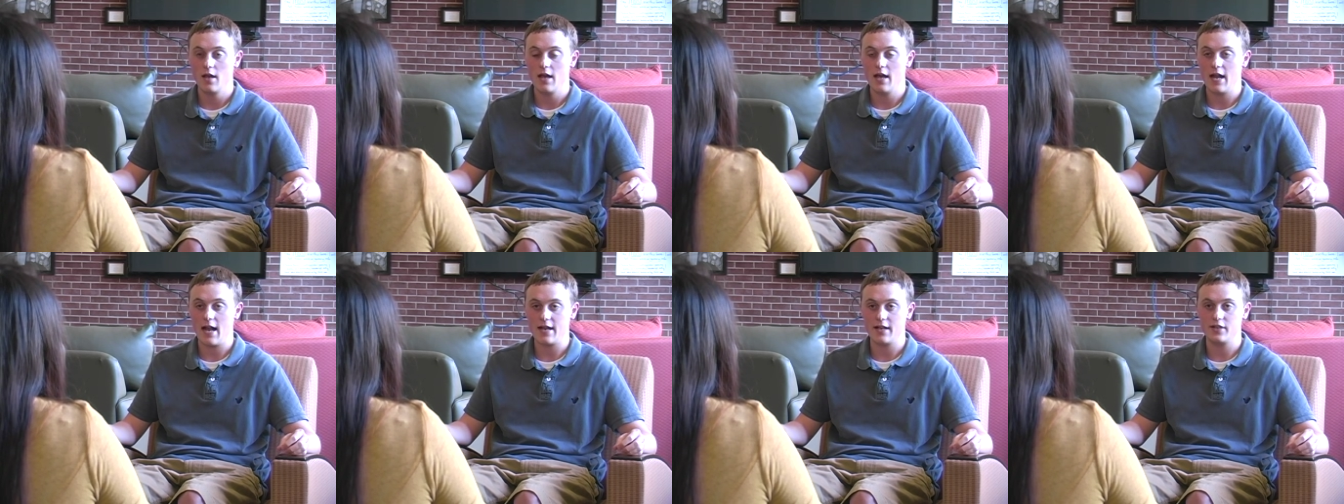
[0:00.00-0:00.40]

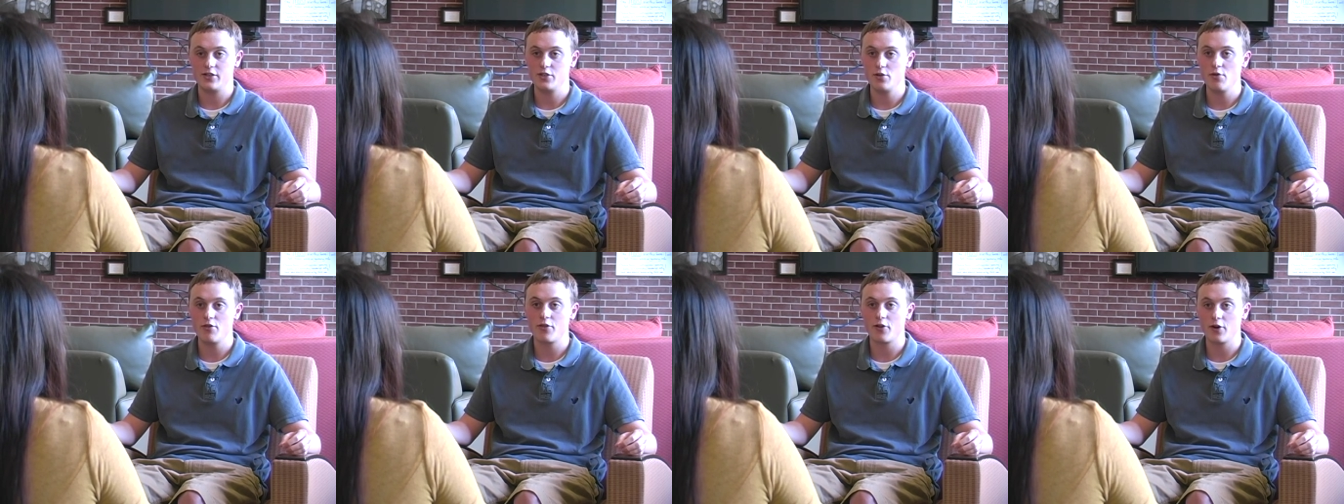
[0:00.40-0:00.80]
And I did
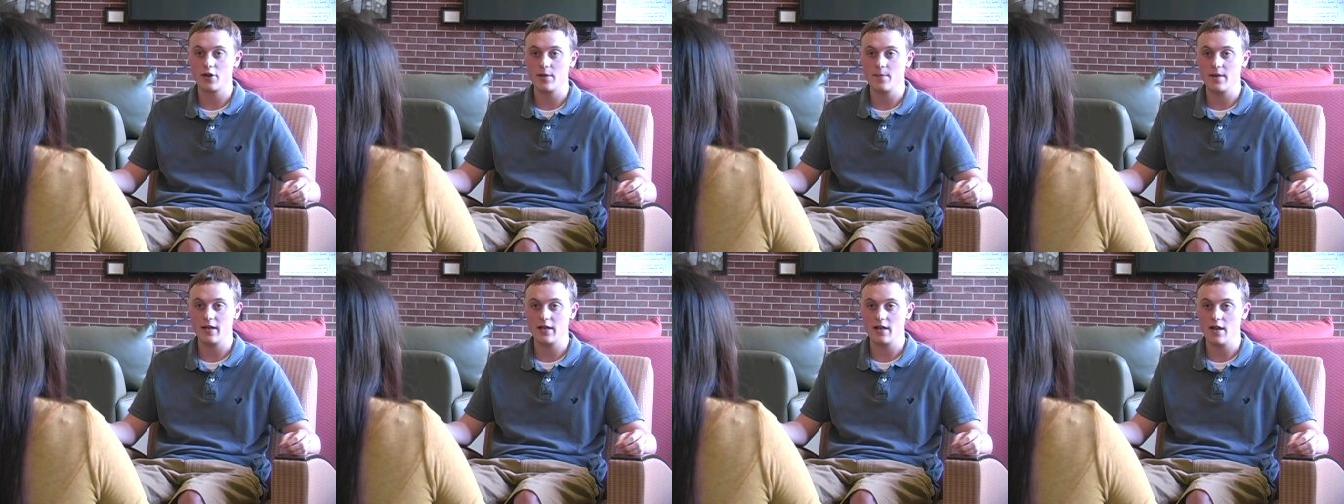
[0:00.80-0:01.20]
2
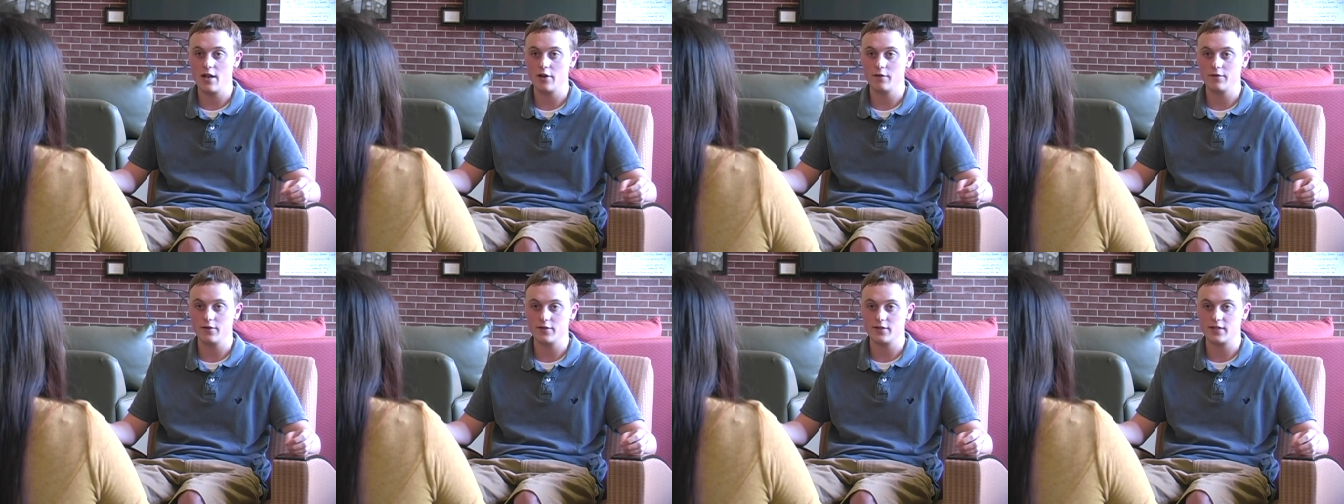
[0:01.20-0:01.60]
30-minute
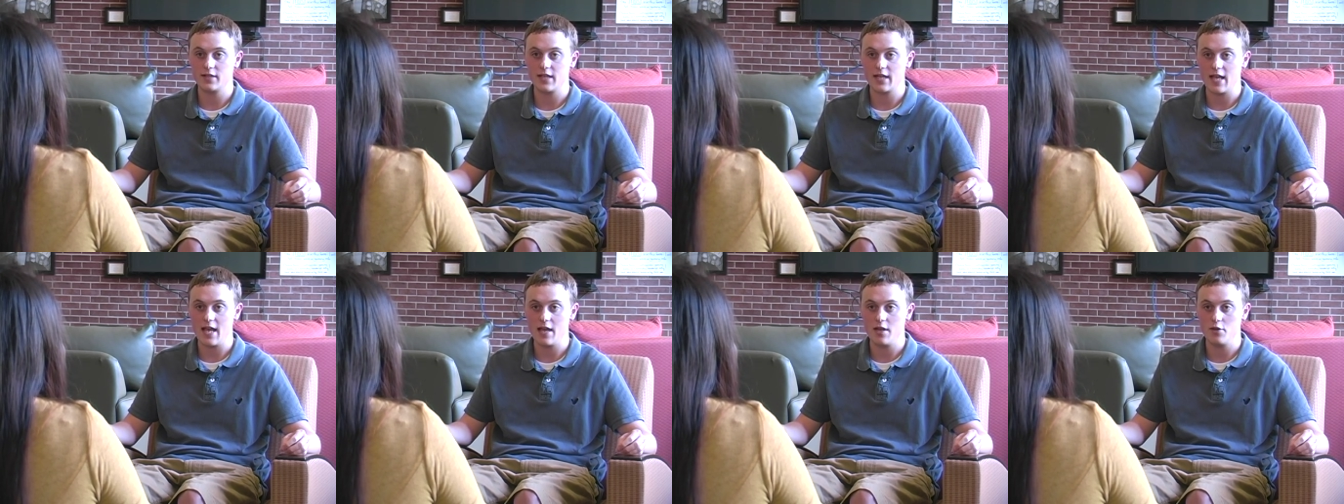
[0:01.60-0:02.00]
interviews at the
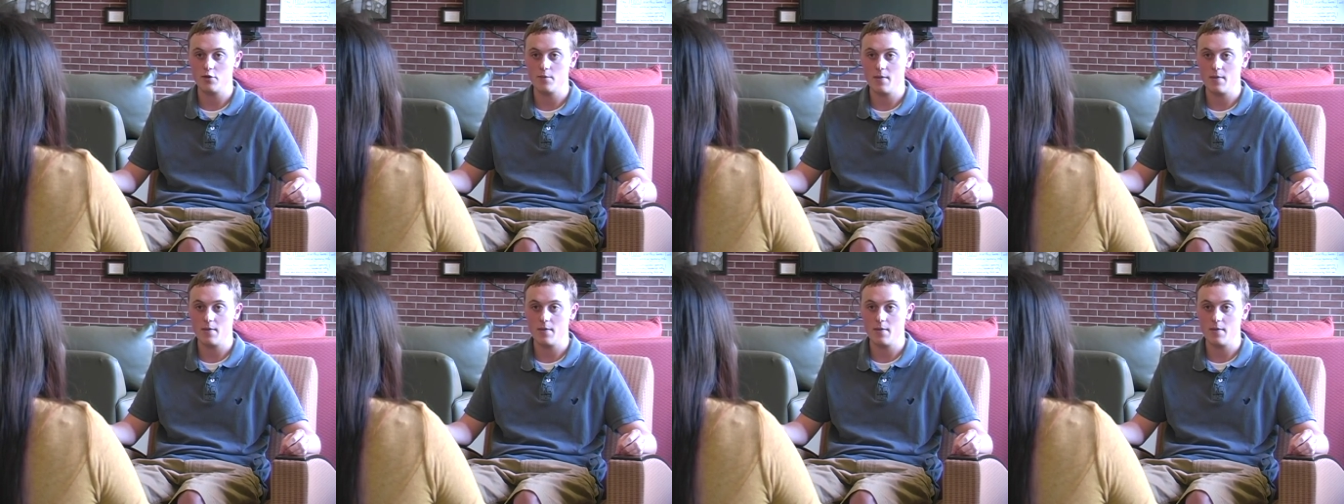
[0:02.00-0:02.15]
KU